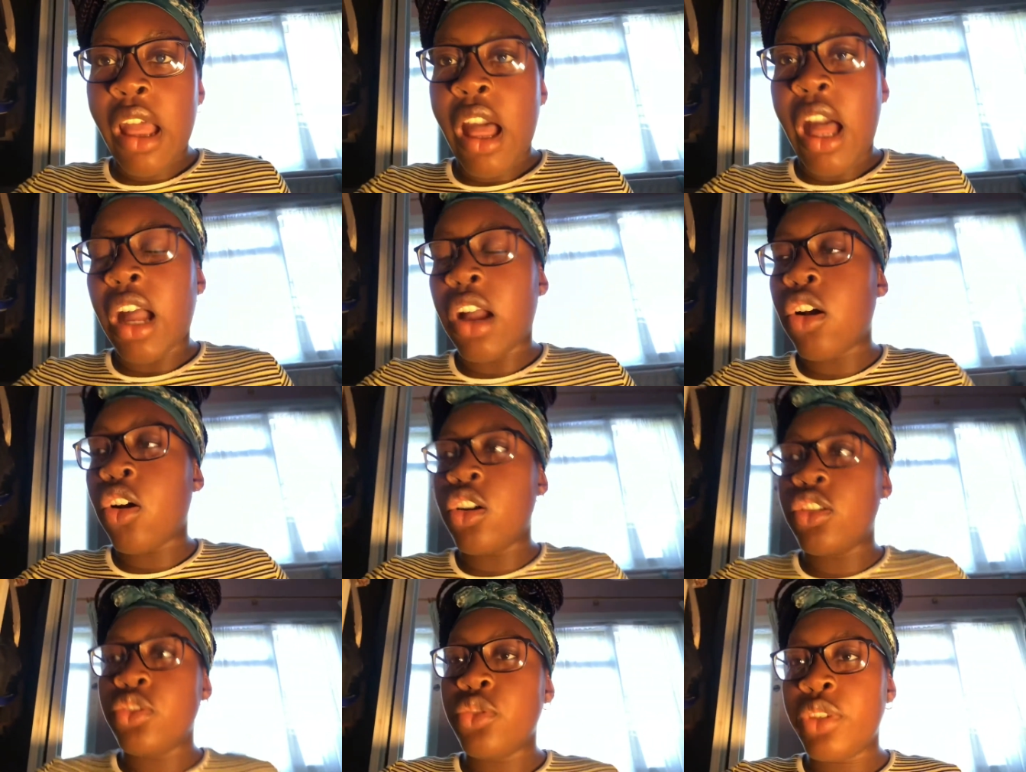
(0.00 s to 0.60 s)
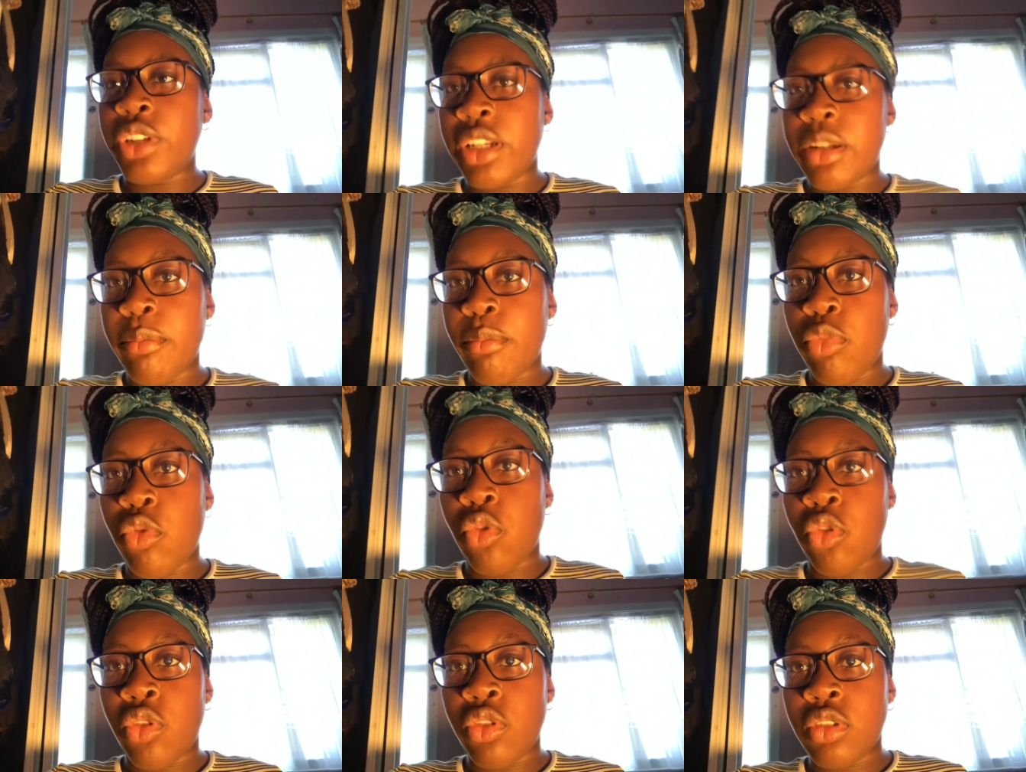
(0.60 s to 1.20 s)
I got annoyed and
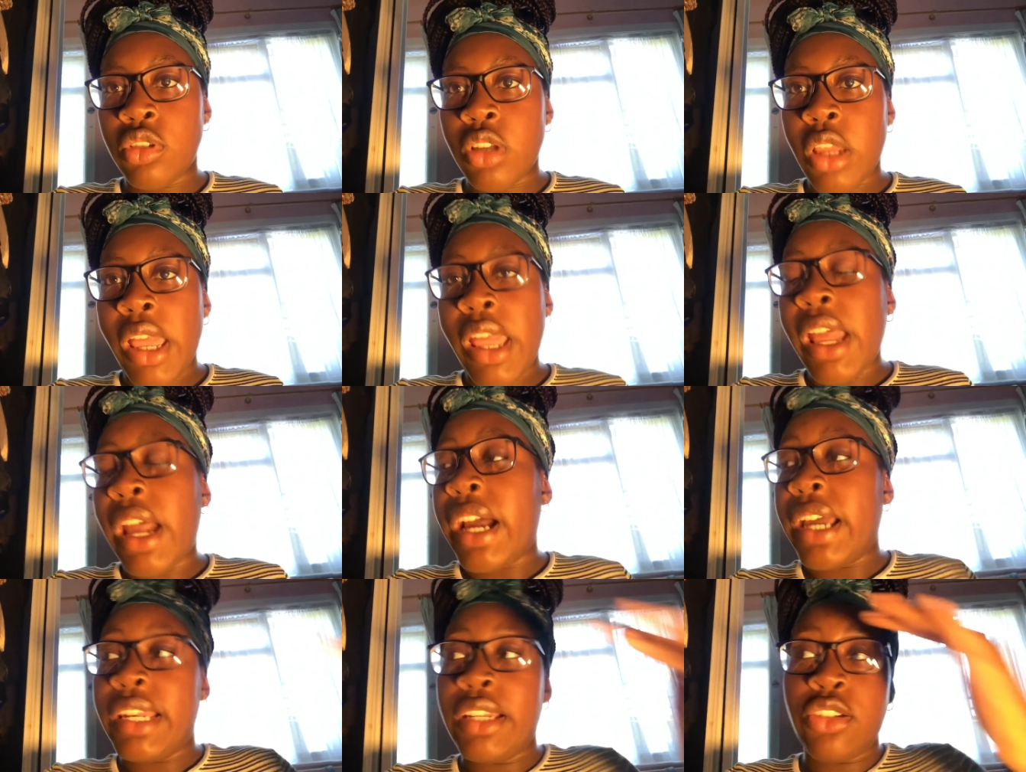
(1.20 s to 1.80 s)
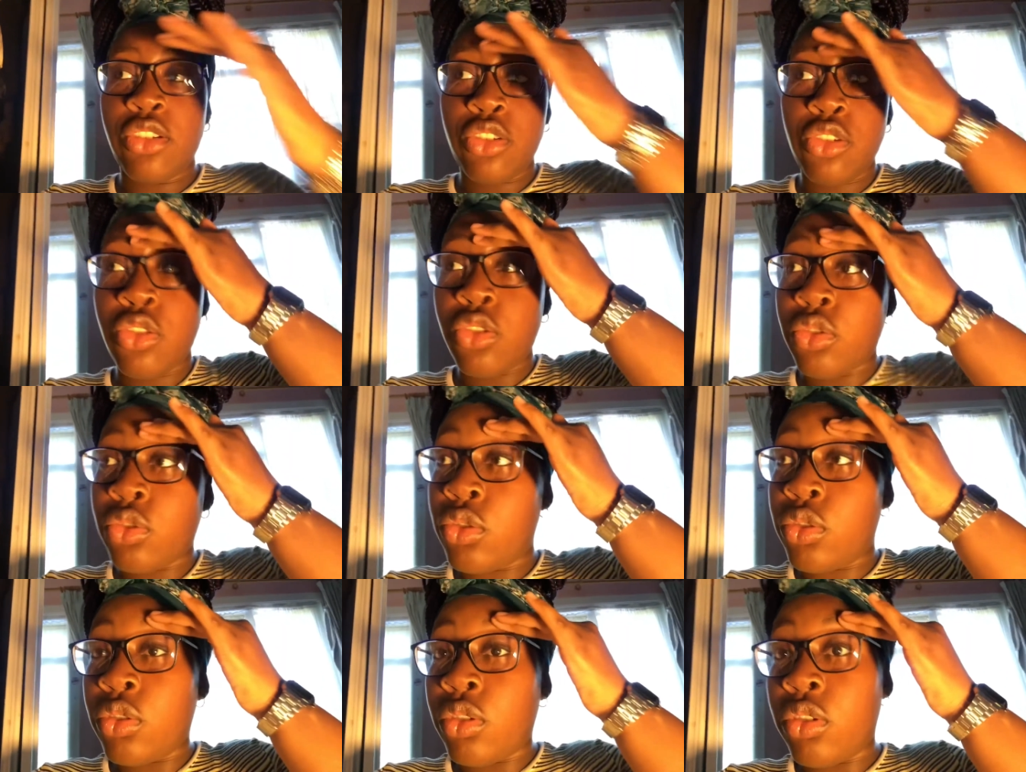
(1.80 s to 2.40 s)
bored and it just took
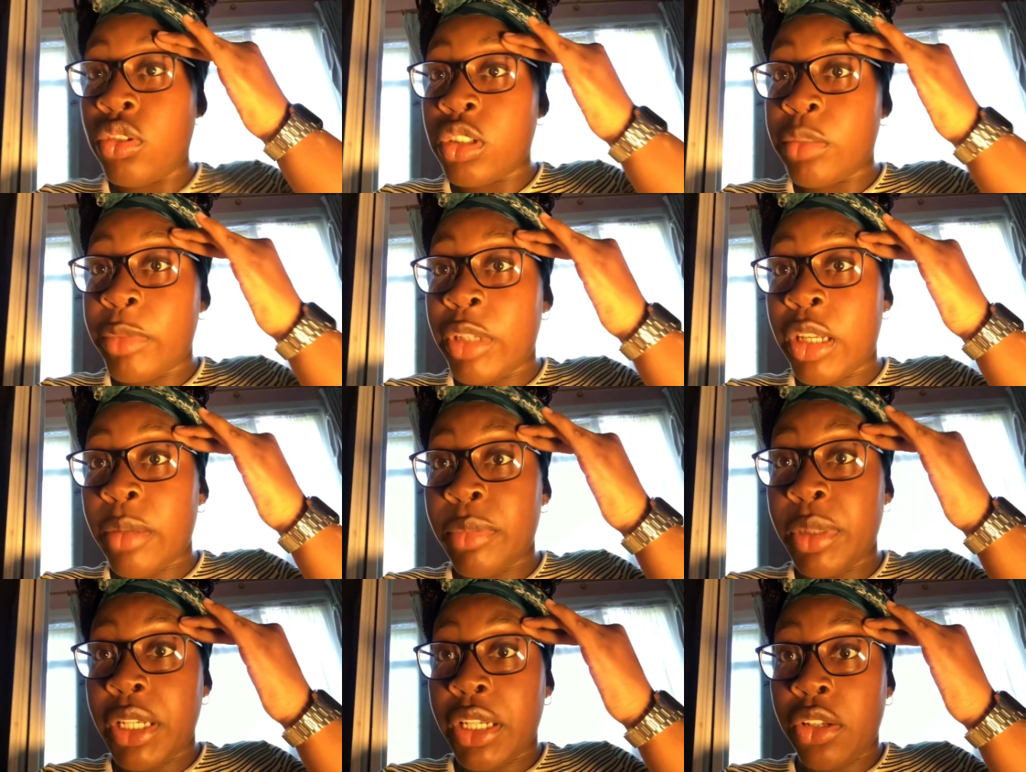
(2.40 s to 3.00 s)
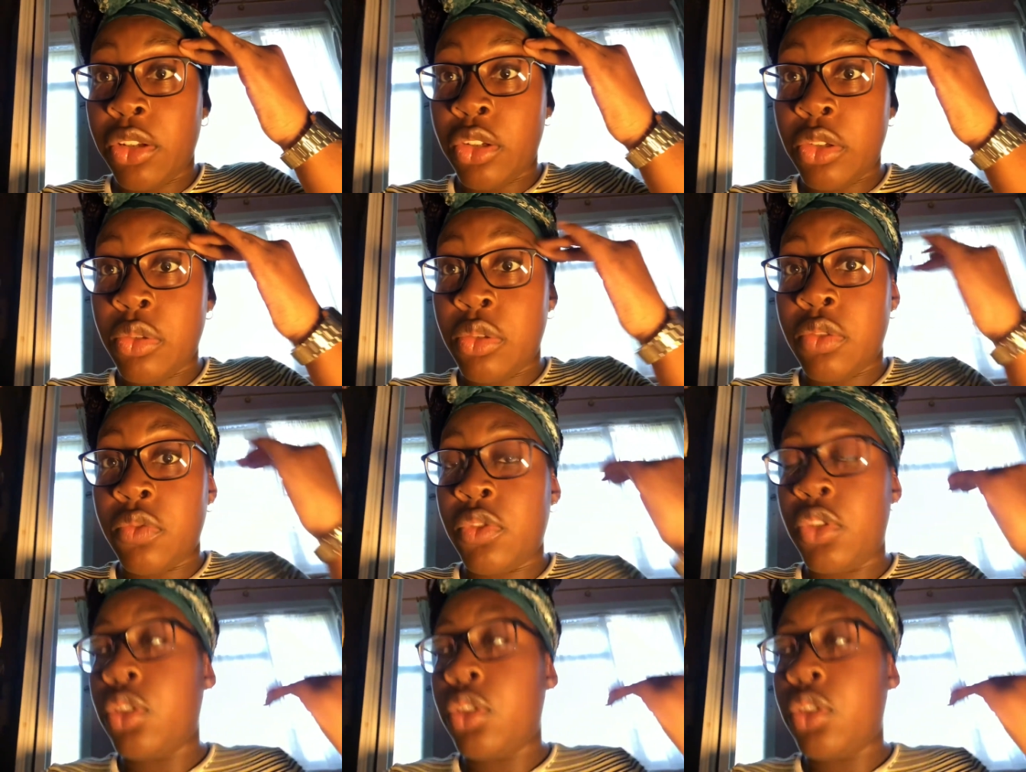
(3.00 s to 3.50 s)
too long to be completely honest with